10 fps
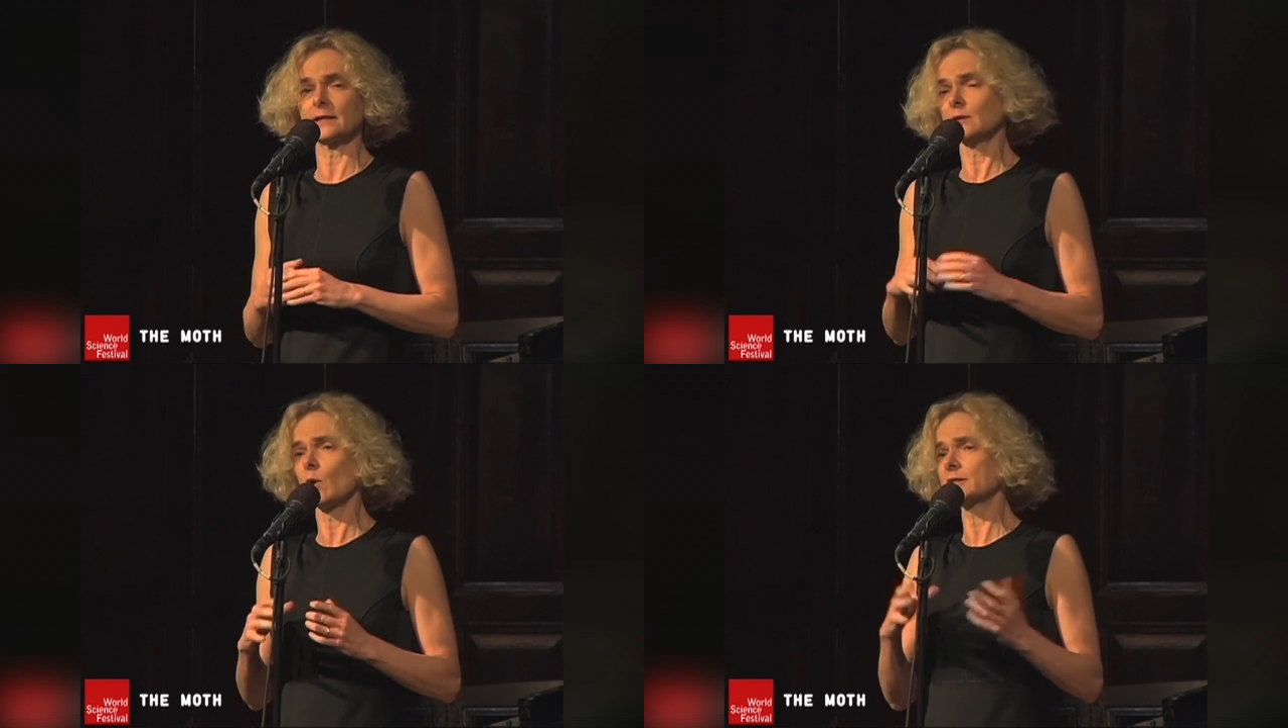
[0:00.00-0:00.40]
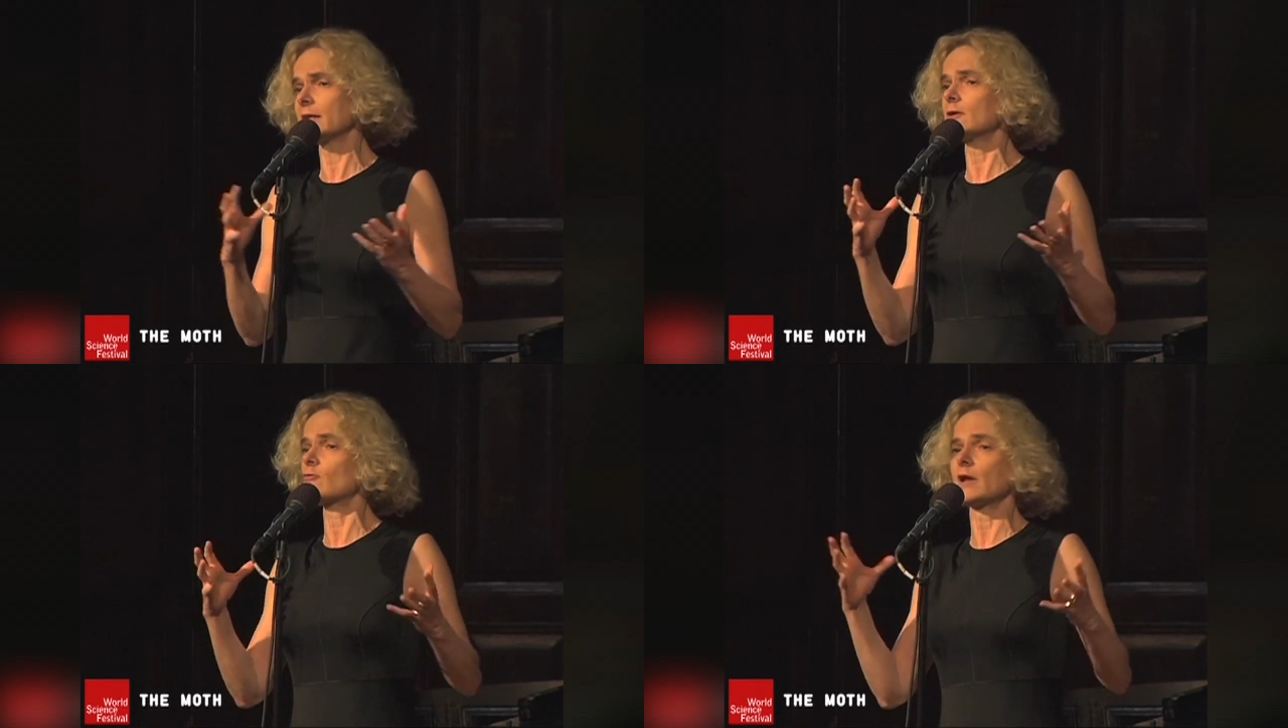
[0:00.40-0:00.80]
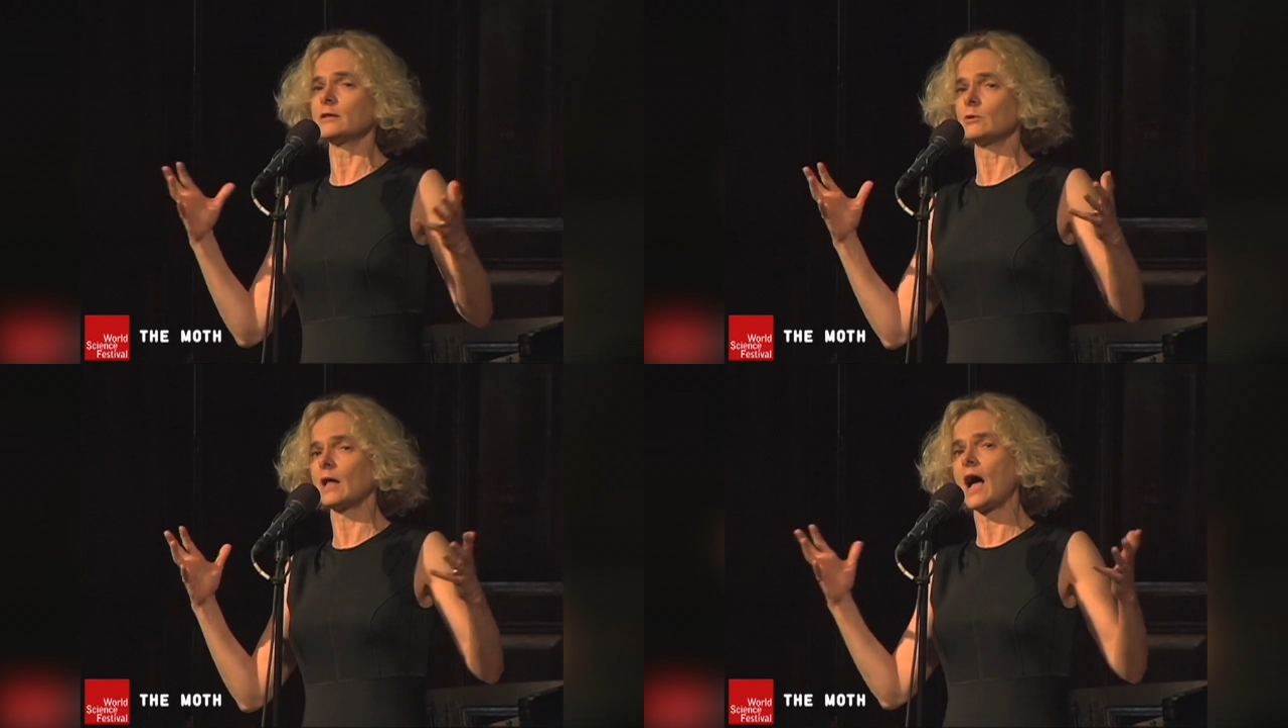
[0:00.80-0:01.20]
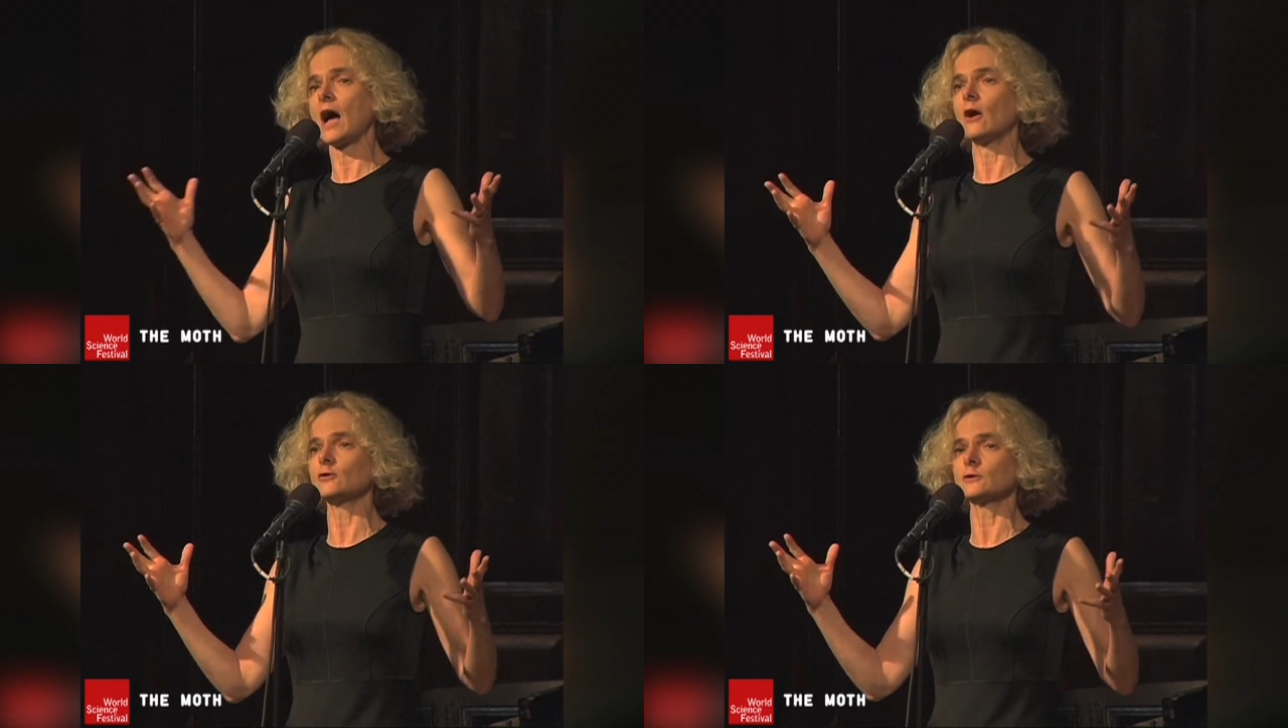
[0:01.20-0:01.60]
uh, it was an incredible
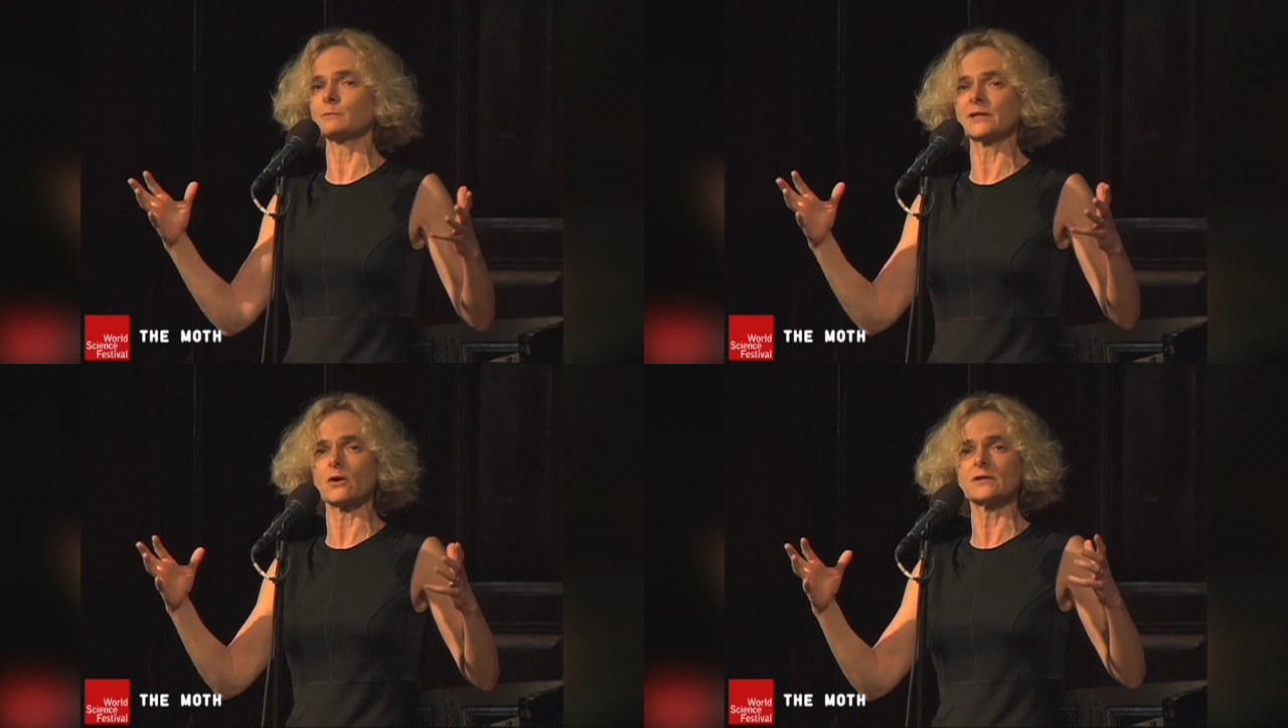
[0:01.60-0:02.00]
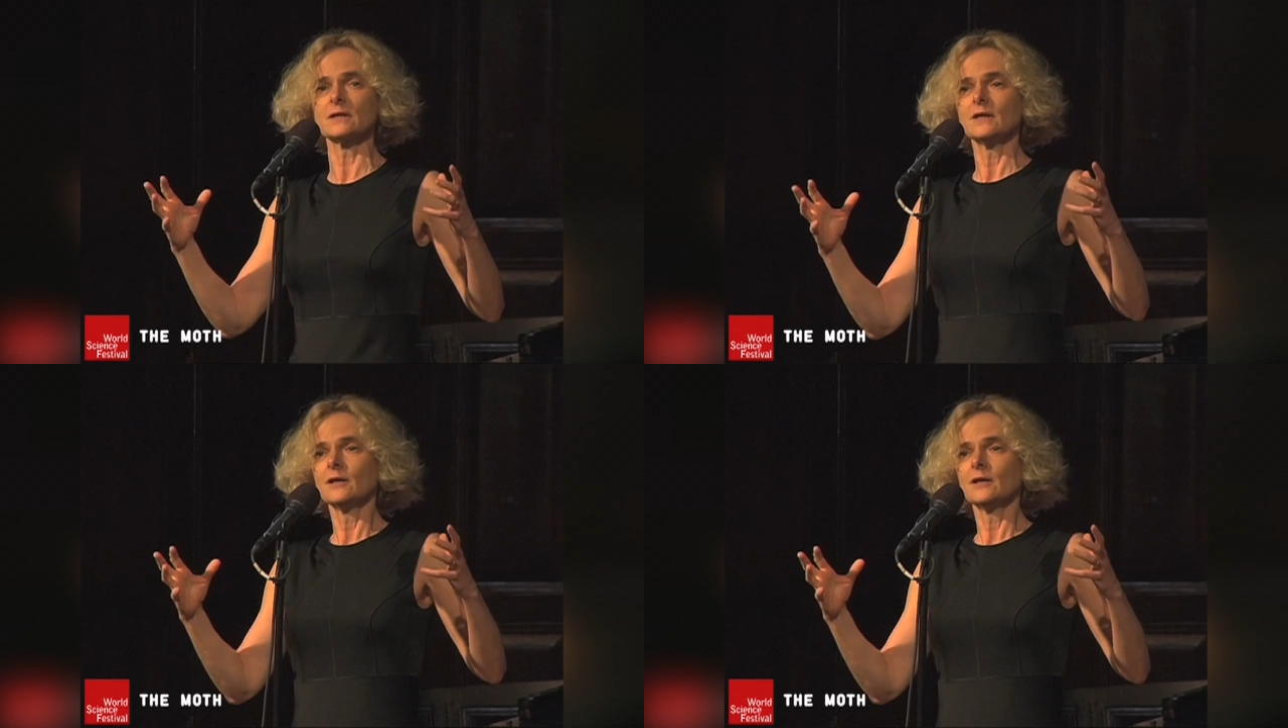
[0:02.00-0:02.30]
house because,